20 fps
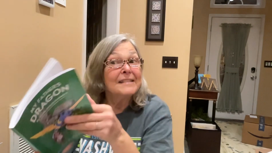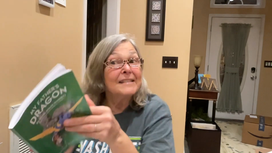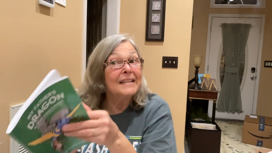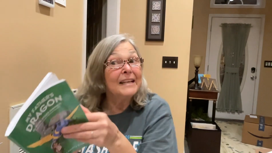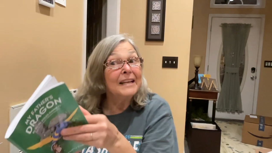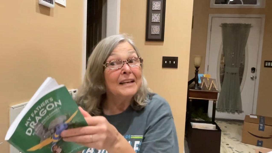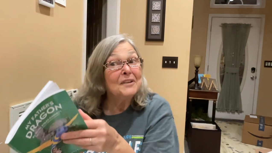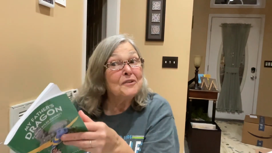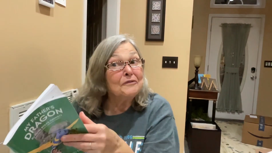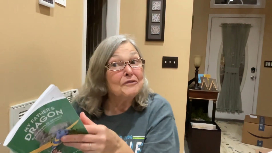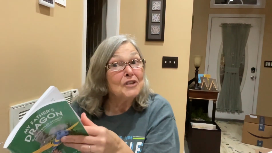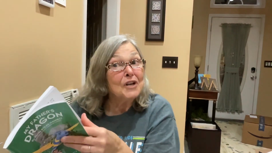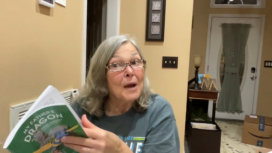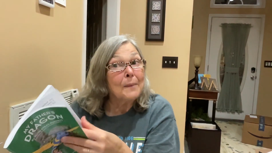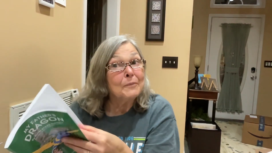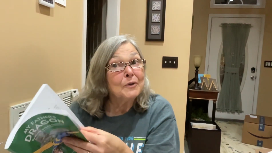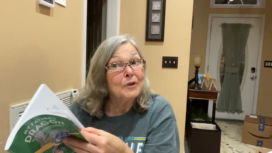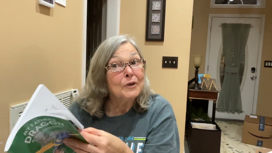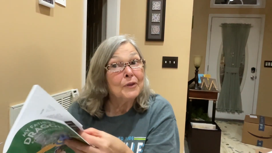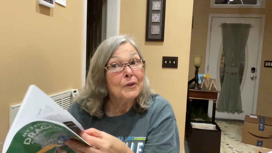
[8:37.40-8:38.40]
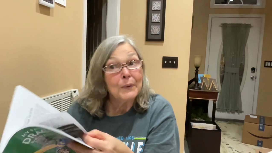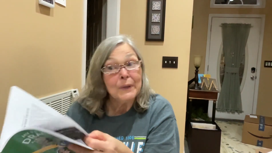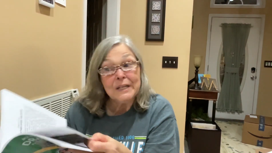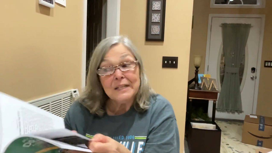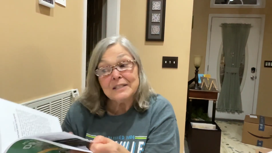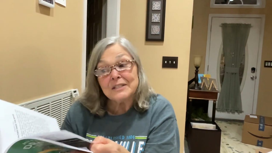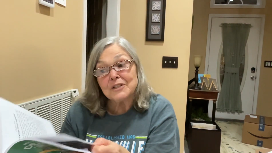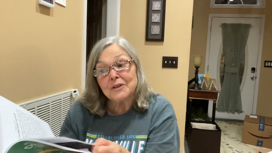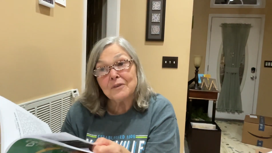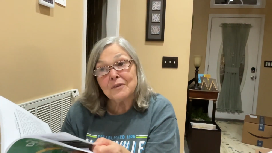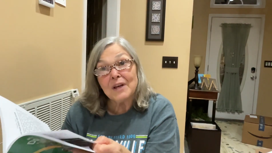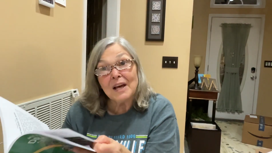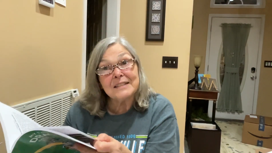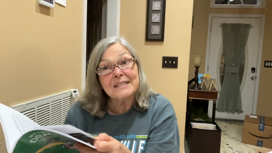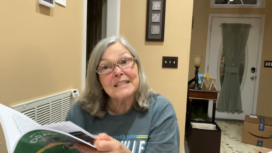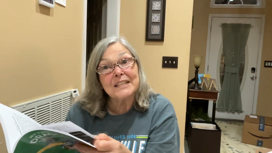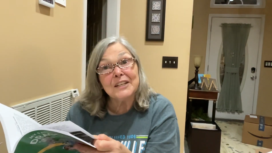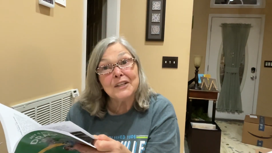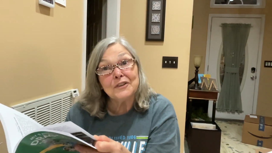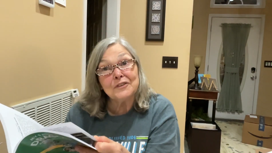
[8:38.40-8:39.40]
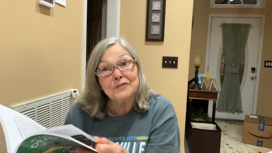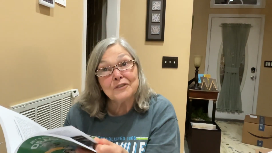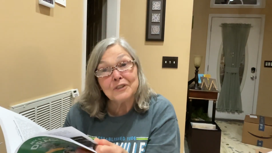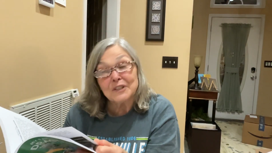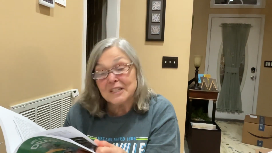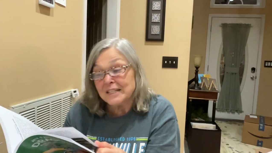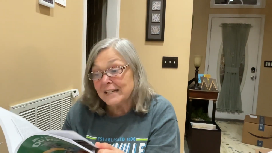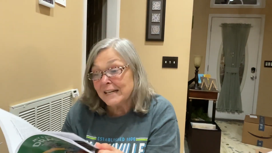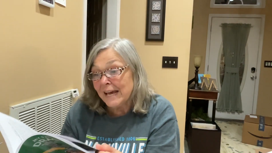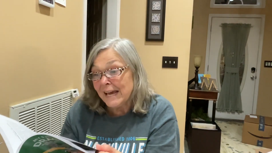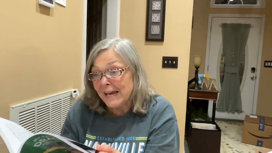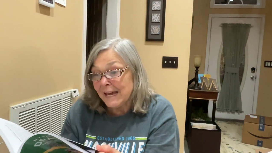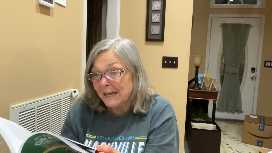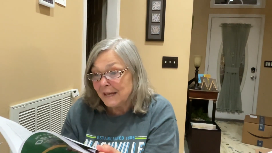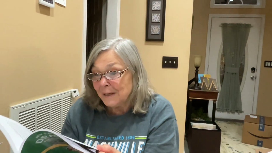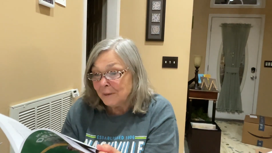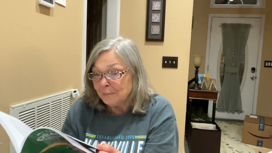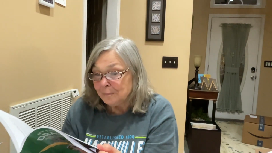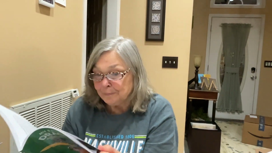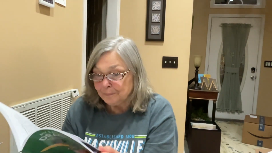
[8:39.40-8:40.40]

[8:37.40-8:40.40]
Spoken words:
the end of chapter 3, so that's it for today.